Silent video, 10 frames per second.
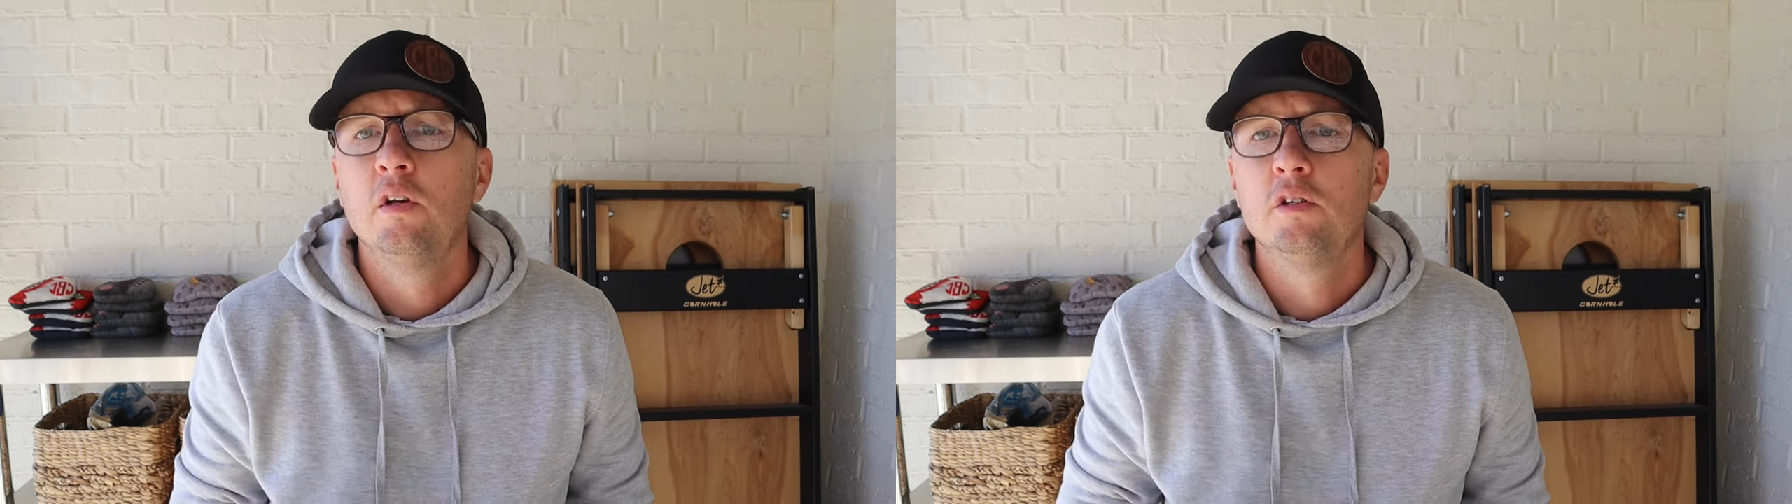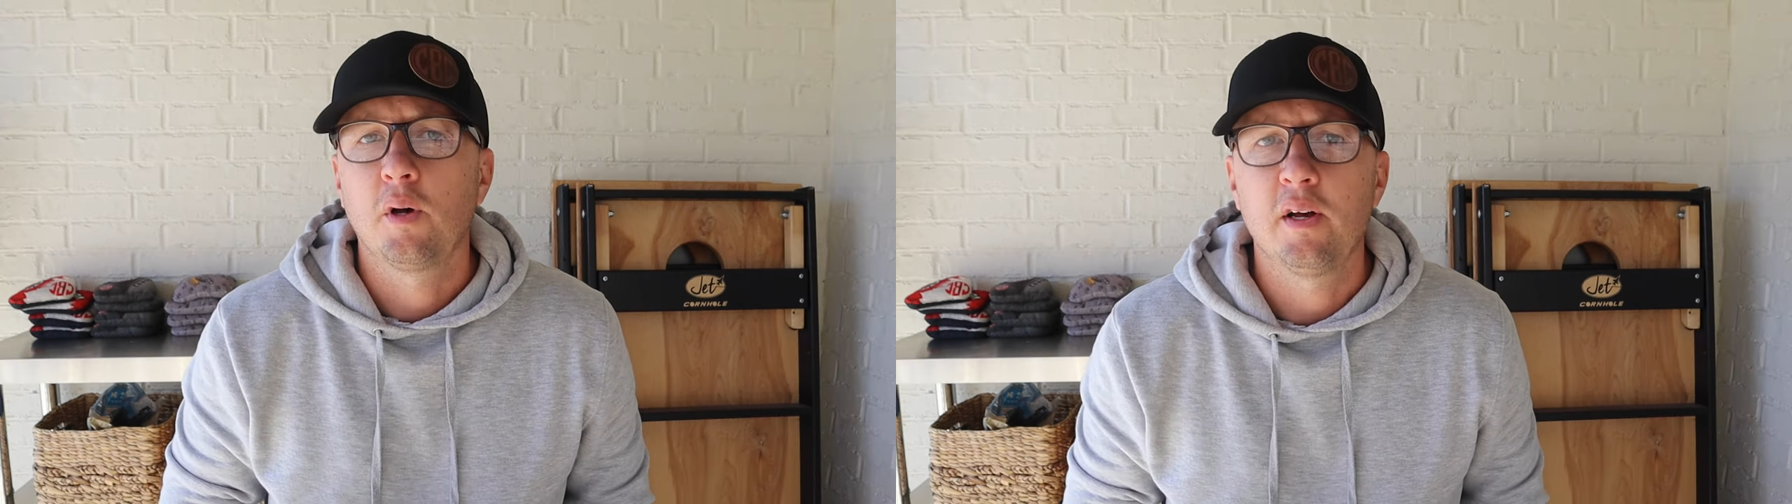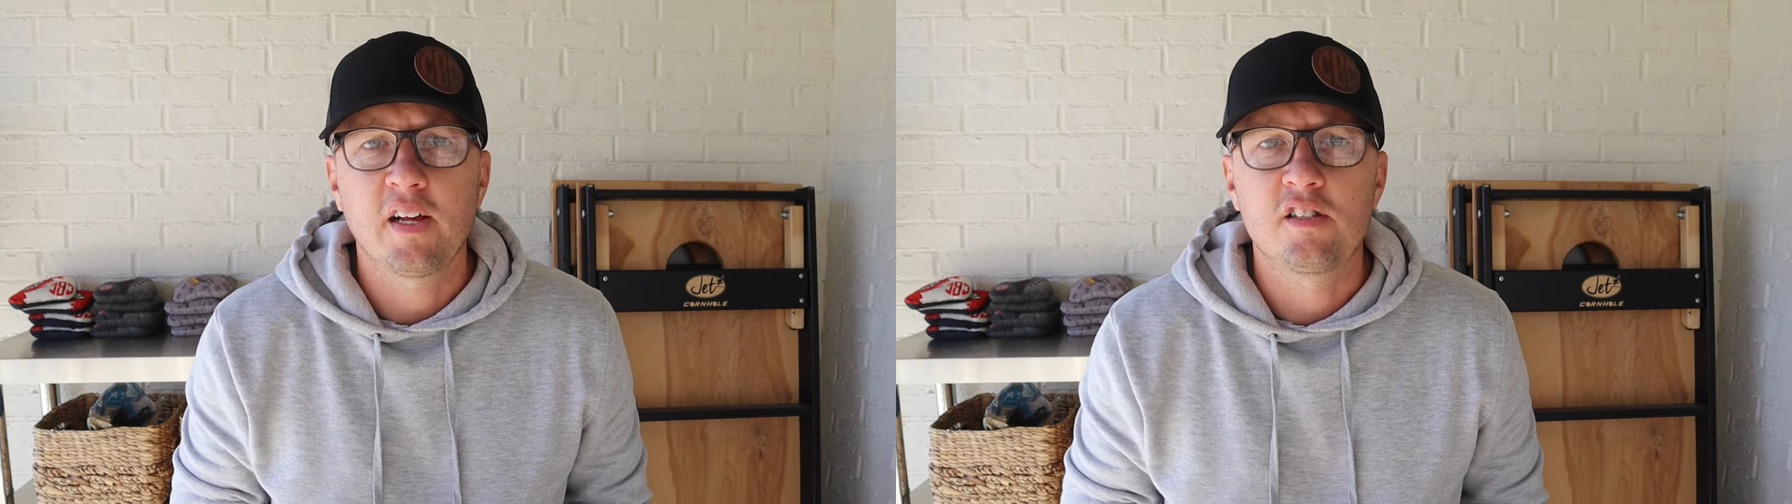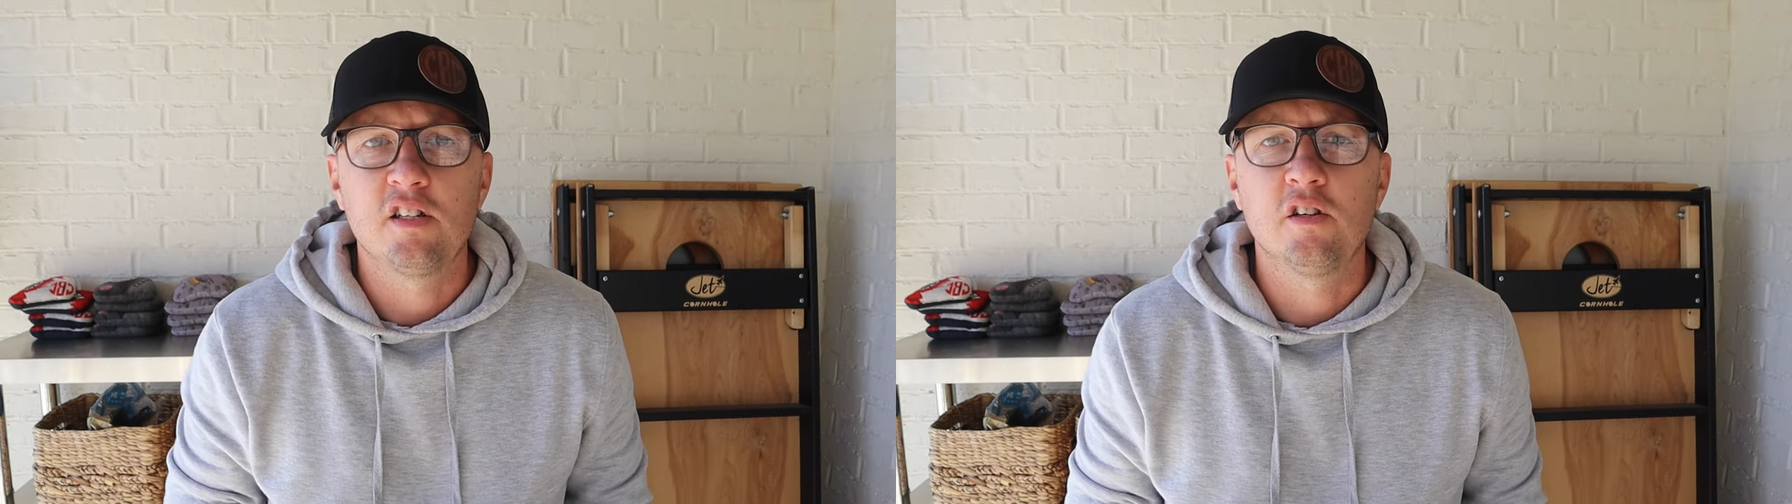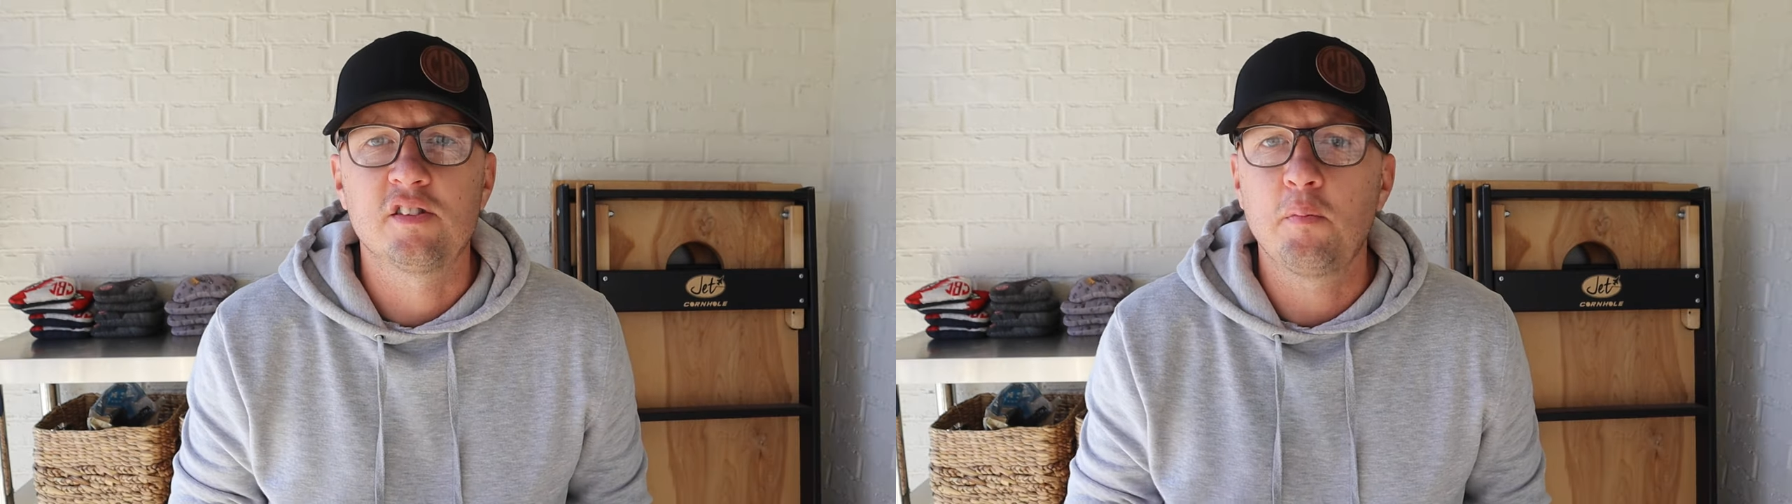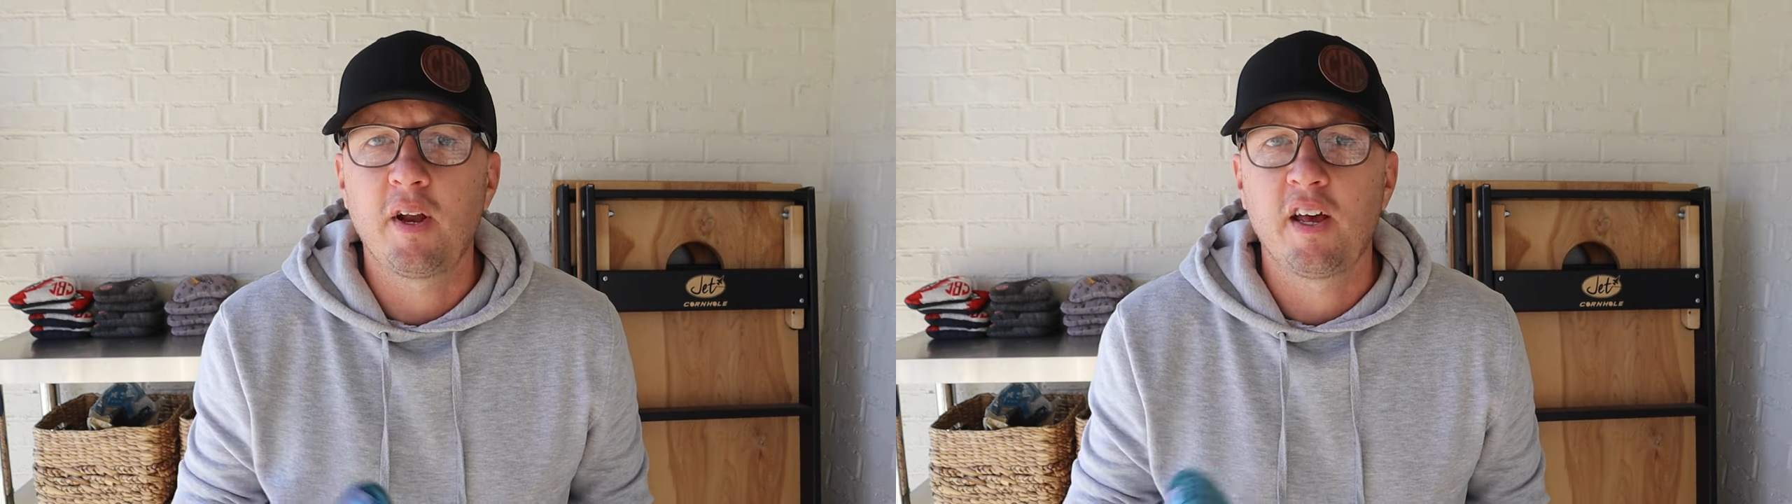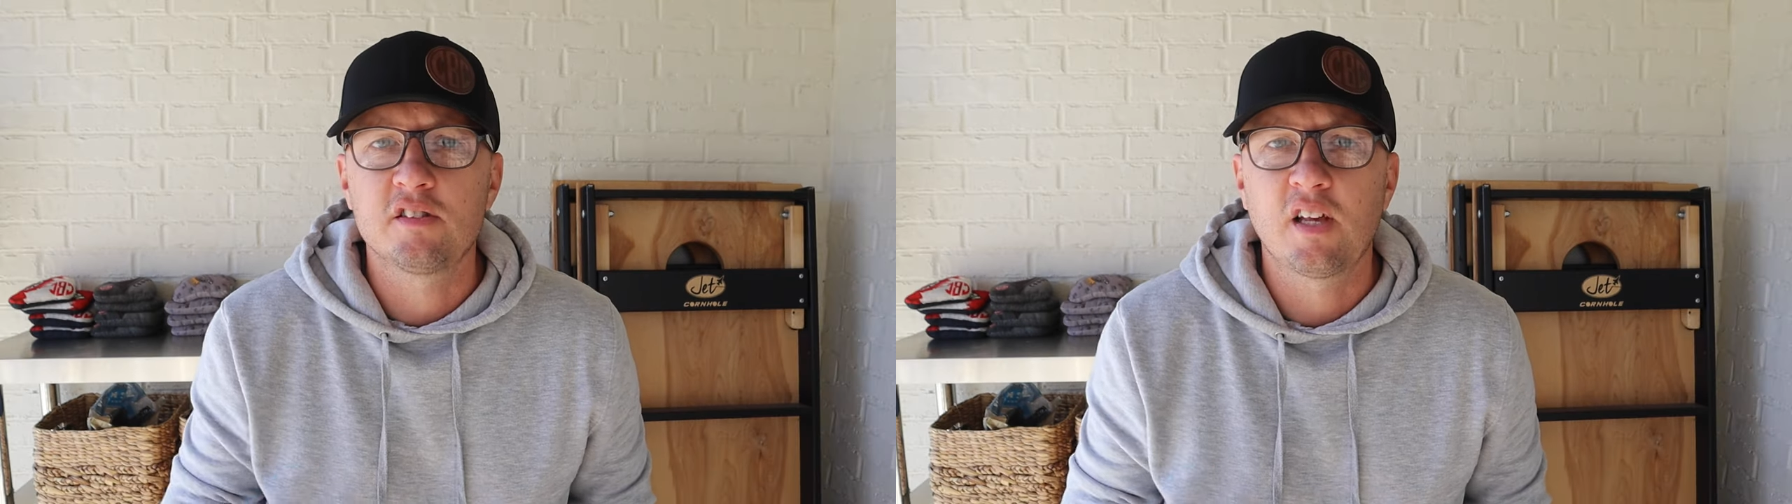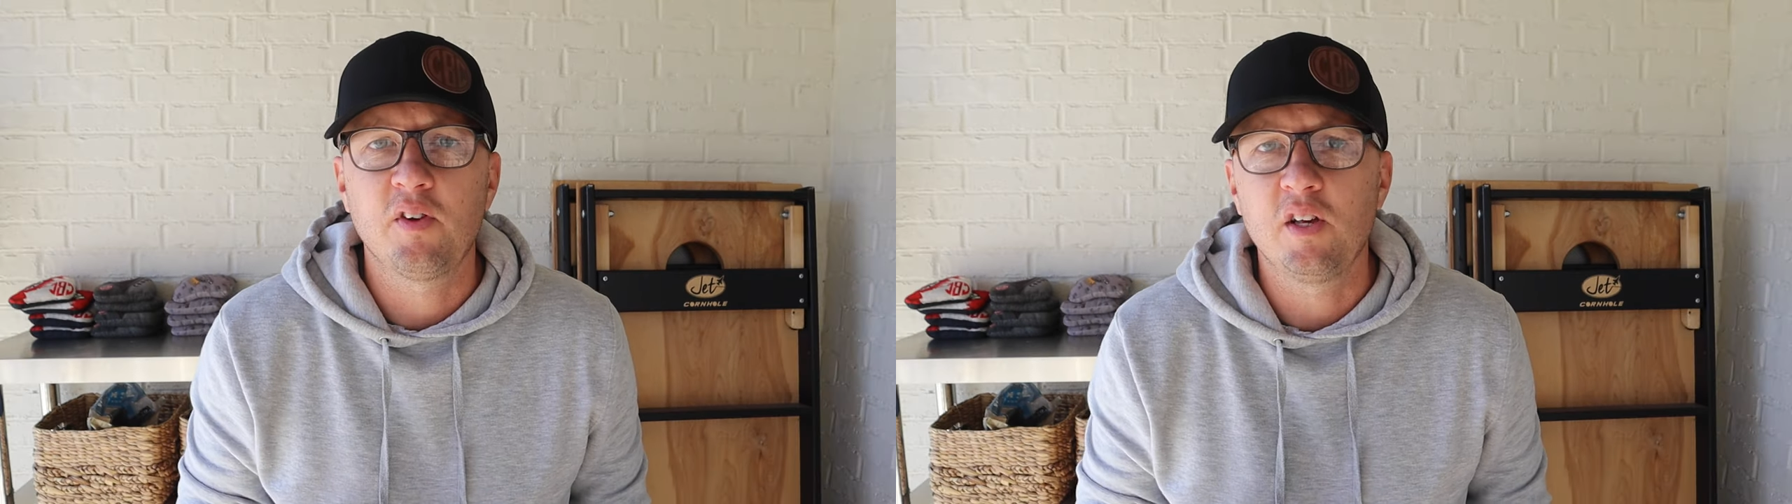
So I'd like to know, does anybody else have